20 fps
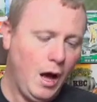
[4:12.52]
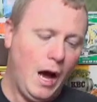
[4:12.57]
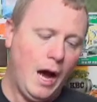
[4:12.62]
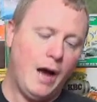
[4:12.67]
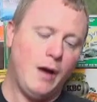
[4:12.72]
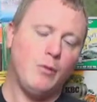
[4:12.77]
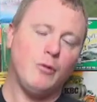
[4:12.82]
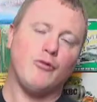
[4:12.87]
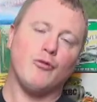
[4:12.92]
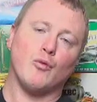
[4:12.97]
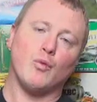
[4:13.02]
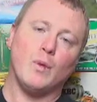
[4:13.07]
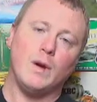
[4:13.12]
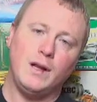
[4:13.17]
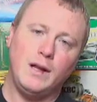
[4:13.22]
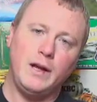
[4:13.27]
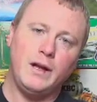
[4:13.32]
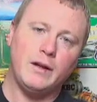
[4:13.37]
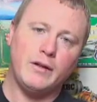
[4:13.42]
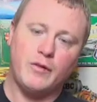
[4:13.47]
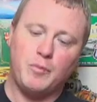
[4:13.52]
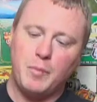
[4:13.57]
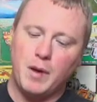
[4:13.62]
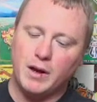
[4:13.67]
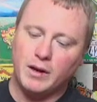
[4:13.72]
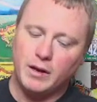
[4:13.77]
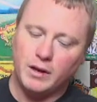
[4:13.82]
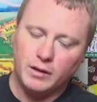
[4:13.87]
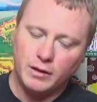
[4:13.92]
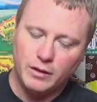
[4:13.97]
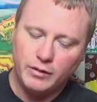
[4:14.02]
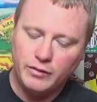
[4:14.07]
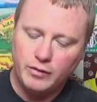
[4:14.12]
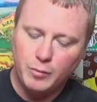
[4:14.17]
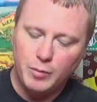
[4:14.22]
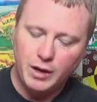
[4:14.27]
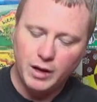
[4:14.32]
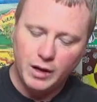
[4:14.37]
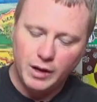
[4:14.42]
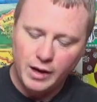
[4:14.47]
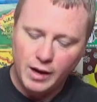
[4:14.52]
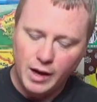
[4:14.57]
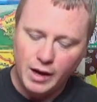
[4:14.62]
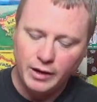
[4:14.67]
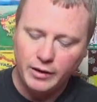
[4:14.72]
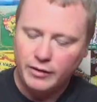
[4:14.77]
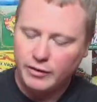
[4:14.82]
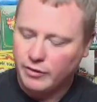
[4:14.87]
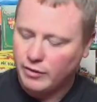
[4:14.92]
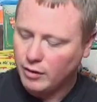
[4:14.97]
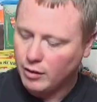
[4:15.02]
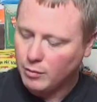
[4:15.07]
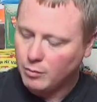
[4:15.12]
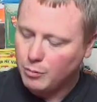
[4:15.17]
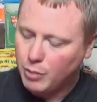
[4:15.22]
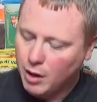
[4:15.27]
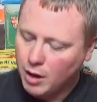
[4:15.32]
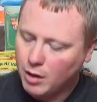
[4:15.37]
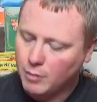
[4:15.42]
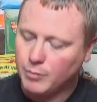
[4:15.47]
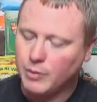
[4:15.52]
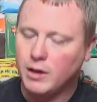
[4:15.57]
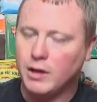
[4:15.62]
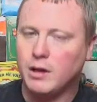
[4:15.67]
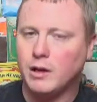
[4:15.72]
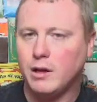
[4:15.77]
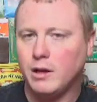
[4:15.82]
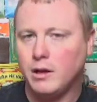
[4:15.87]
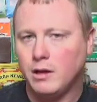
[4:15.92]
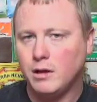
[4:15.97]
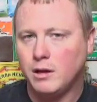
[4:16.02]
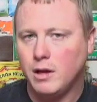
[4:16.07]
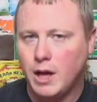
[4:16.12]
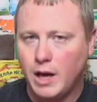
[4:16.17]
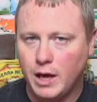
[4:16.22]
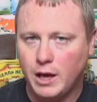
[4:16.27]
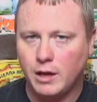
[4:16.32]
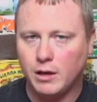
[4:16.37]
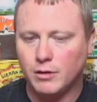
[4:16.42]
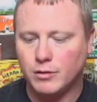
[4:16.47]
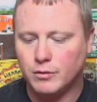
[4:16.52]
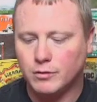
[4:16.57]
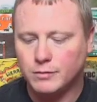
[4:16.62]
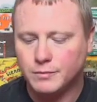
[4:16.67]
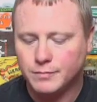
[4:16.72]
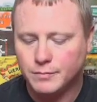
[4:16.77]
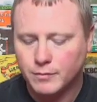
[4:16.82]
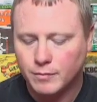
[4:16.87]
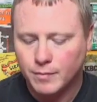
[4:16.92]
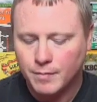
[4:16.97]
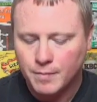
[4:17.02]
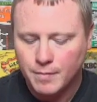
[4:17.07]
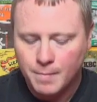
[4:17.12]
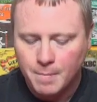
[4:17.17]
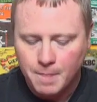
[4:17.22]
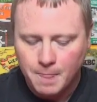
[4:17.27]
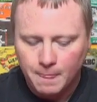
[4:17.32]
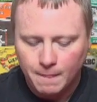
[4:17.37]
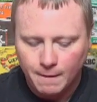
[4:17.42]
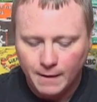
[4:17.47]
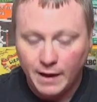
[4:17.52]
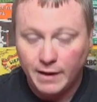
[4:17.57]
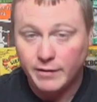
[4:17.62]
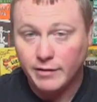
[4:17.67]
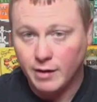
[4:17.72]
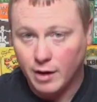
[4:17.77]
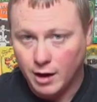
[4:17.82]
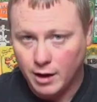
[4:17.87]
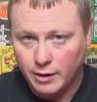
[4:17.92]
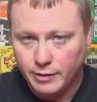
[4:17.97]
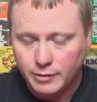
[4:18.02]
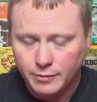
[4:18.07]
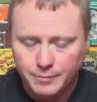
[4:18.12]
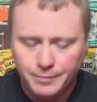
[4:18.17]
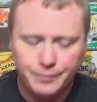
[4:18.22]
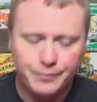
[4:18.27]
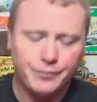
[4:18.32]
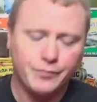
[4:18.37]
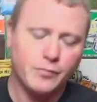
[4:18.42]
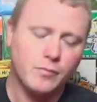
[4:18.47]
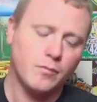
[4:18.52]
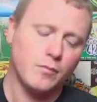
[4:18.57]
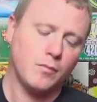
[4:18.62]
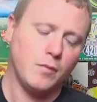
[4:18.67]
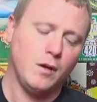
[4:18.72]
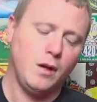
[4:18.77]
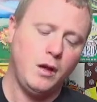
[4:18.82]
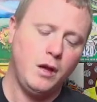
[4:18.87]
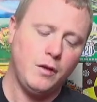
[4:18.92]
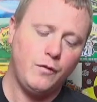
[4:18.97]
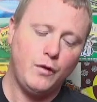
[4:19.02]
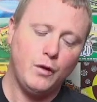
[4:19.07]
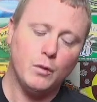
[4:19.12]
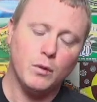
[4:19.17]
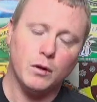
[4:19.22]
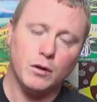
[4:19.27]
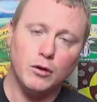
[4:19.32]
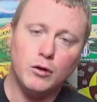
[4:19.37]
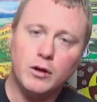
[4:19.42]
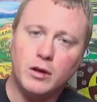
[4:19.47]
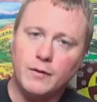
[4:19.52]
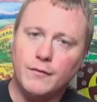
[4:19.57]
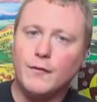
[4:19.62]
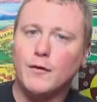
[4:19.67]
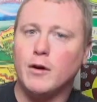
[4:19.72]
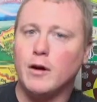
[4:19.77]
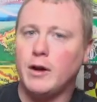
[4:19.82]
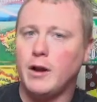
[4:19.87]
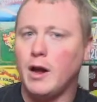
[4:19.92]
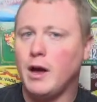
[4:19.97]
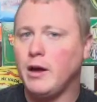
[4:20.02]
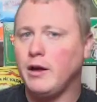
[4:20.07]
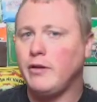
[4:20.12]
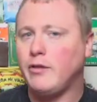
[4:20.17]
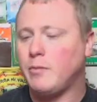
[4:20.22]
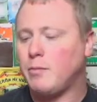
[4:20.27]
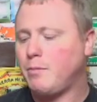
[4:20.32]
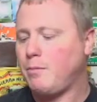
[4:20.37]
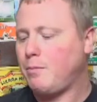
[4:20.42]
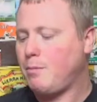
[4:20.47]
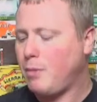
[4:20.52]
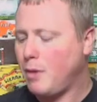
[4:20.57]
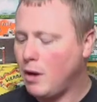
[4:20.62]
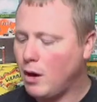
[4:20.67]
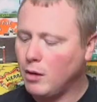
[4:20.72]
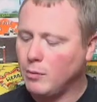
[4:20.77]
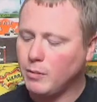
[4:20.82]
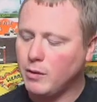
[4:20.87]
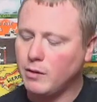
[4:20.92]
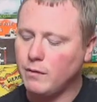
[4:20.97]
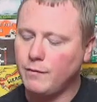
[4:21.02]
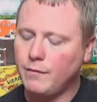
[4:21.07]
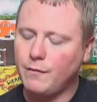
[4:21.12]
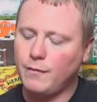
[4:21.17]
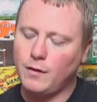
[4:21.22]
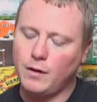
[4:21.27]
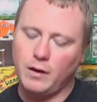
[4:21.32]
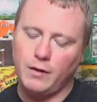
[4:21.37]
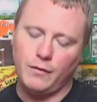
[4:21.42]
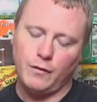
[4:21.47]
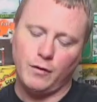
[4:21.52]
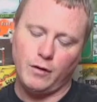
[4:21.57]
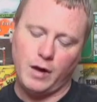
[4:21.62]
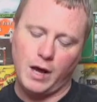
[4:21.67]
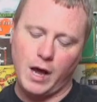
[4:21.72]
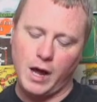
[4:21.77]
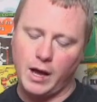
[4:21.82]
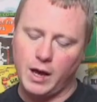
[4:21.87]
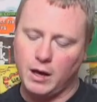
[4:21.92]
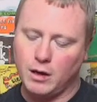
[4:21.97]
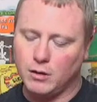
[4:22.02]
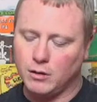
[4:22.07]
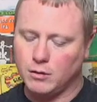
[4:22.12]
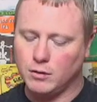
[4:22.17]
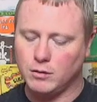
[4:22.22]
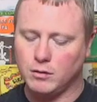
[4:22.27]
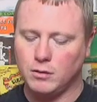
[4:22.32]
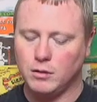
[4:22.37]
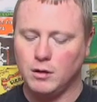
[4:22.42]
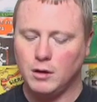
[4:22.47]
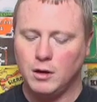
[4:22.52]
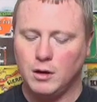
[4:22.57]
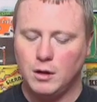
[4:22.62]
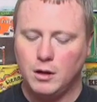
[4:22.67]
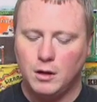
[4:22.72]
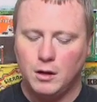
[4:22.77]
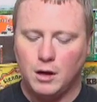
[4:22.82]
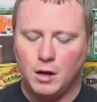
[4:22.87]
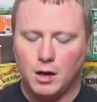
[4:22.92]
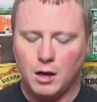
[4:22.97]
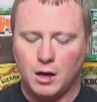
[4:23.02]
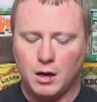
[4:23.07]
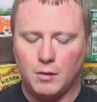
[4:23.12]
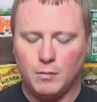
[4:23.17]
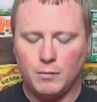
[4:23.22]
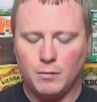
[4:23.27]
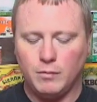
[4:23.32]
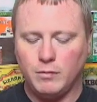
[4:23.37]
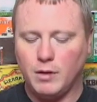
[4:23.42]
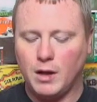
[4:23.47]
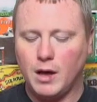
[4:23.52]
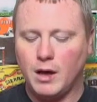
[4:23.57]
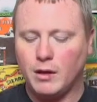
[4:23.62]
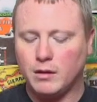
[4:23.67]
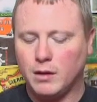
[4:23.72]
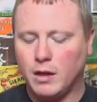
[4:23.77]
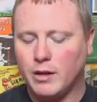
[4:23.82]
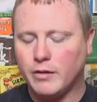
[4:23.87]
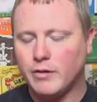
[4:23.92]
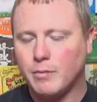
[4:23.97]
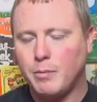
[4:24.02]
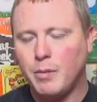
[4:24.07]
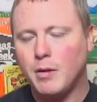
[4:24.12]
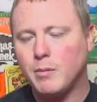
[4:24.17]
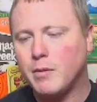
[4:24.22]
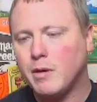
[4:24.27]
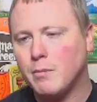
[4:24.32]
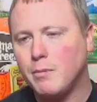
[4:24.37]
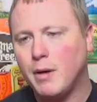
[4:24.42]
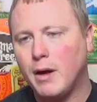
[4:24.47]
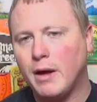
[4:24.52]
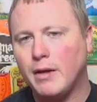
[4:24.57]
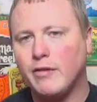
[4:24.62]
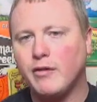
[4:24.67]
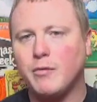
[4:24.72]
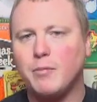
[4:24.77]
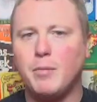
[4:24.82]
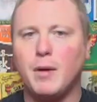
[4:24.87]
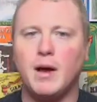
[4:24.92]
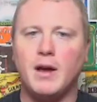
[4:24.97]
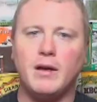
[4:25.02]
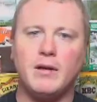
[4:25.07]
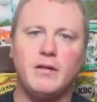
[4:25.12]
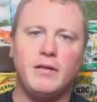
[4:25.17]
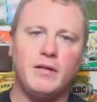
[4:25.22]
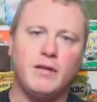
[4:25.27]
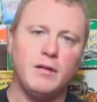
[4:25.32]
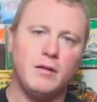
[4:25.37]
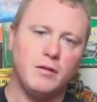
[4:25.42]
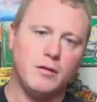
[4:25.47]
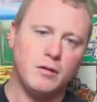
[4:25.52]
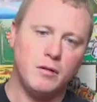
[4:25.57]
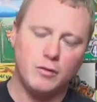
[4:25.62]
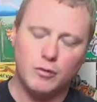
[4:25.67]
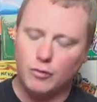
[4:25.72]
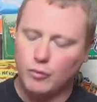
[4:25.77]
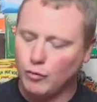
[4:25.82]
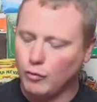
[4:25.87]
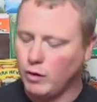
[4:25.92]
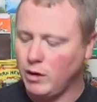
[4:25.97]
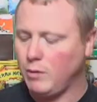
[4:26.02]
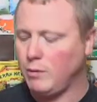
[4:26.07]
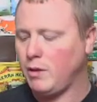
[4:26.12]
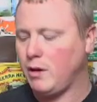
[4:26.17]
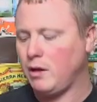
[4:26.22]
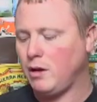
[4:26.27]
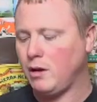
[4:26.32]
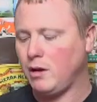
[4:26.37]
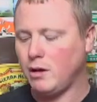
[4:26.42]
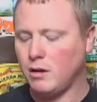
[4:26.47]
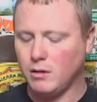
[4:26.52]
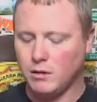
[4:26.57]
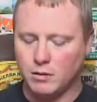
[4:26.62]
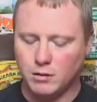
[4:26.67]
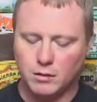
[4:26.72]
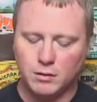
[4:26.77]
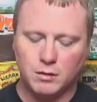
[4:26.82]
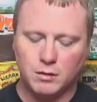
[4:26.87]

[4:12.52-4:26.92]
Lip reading: I was really expecting this to be a nice pumpkin ale. It's not. If you were looking for a nice pumpkin flavored ale, not lots of pumpkin pie spice and creamy and